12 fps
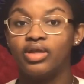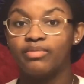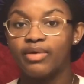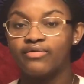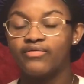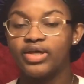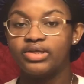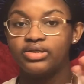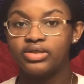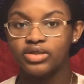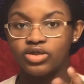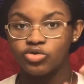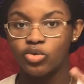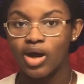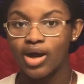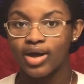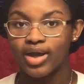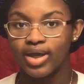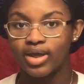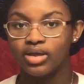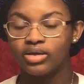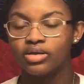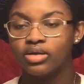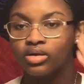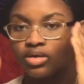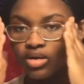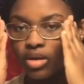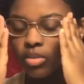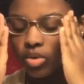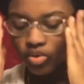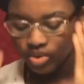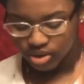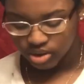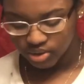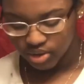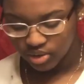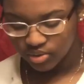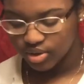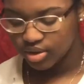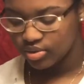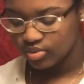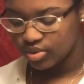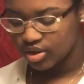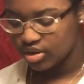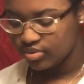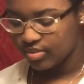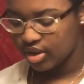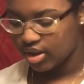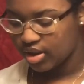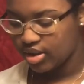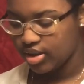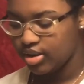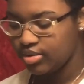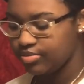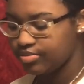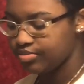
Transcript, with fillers: that my face is dry, I'm going to go in with my